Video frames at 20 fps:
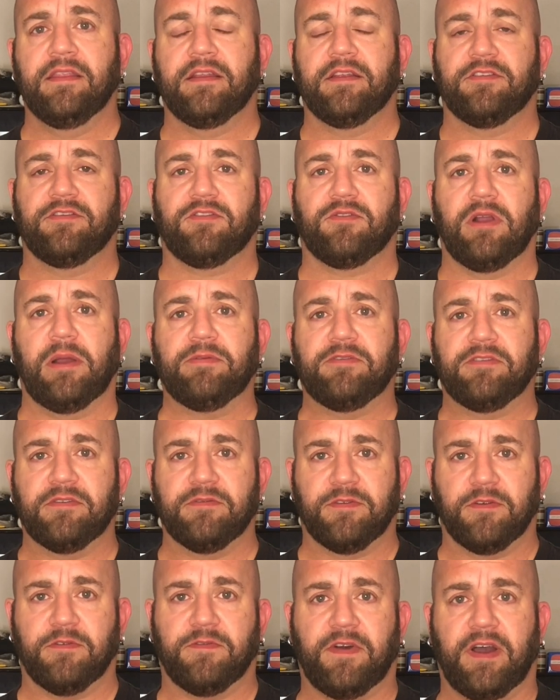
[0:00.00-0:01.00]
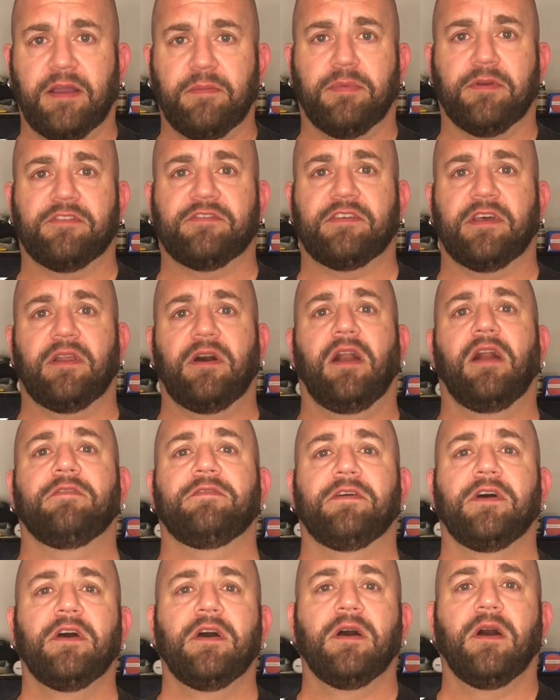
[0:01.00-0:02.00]
the description for 5%
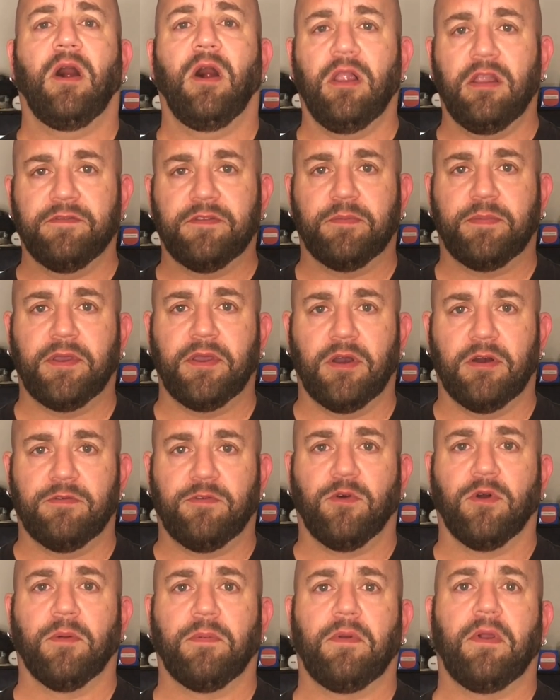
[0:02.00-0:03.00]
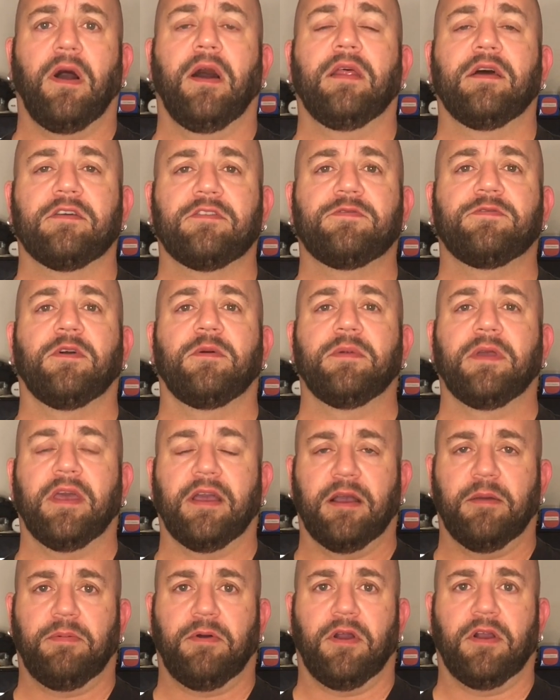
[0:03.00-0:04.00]
off all of the PO4 products from
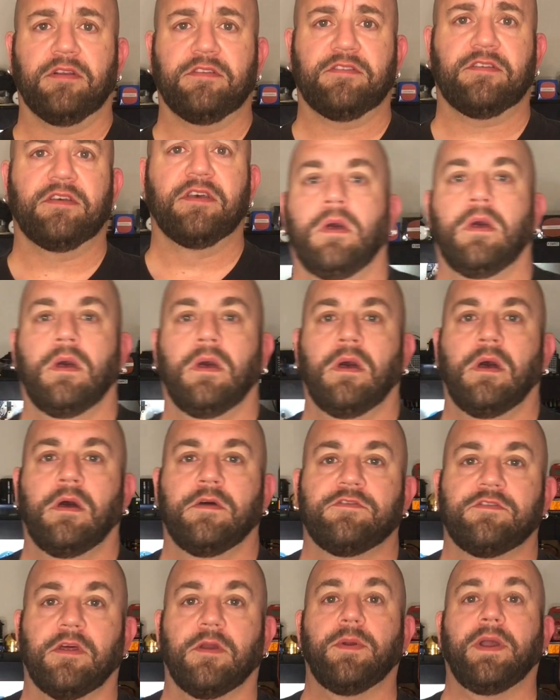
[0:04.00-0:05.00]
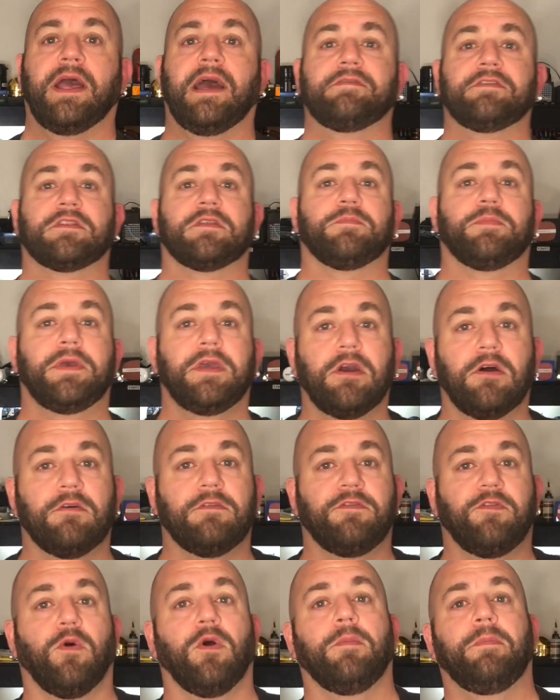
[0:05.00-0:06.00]
Gigaparts. So there we have it, the
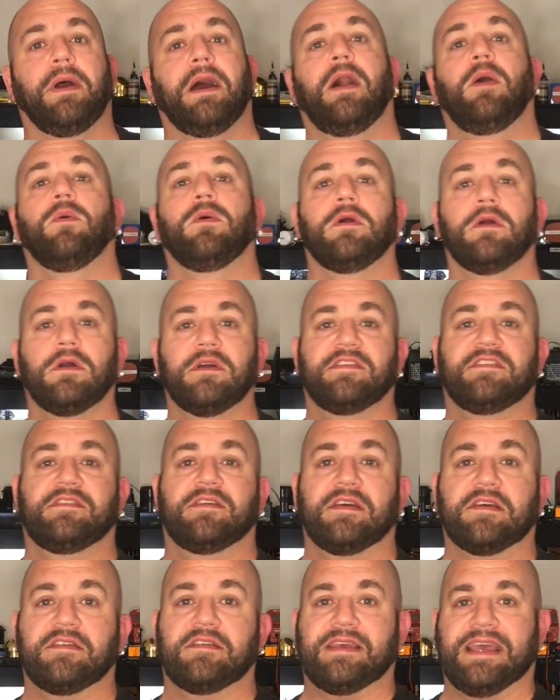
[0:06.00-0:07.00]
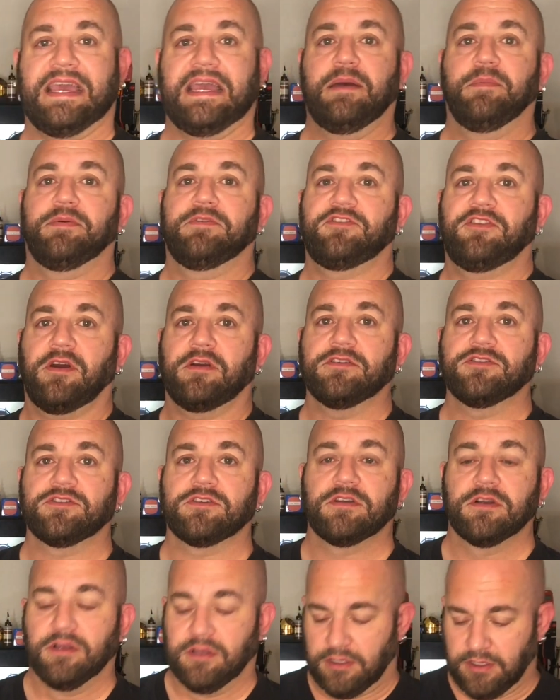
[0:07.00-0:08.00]
PO4 Power 6 amp
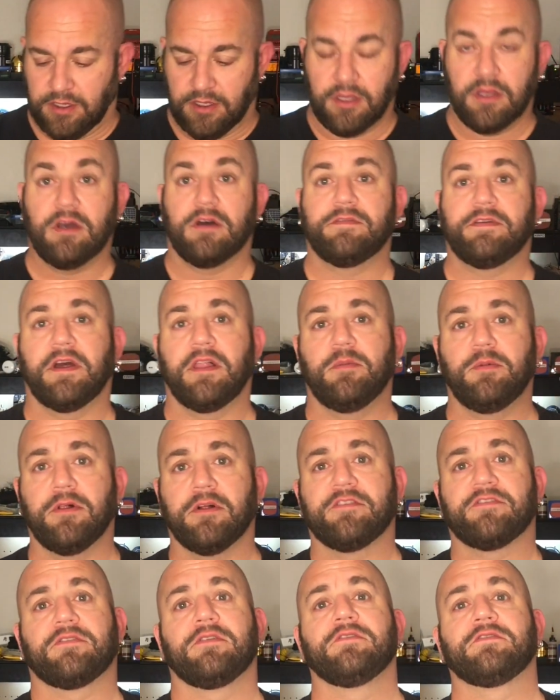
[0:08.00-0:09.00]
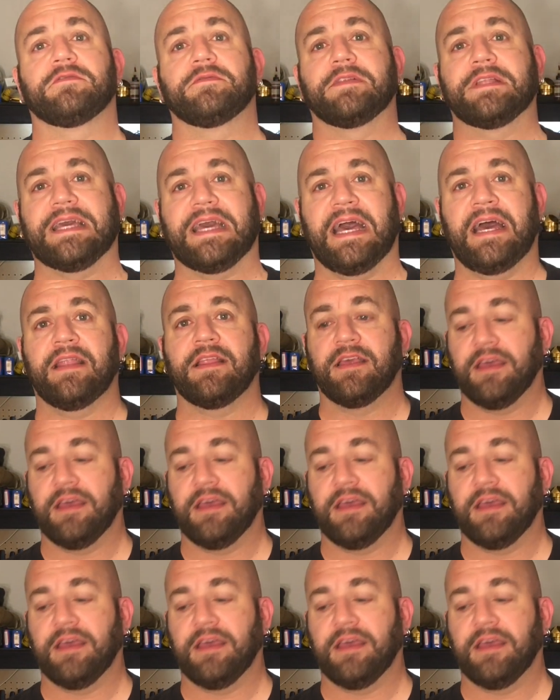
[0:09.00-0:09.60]
charger, available exclusively at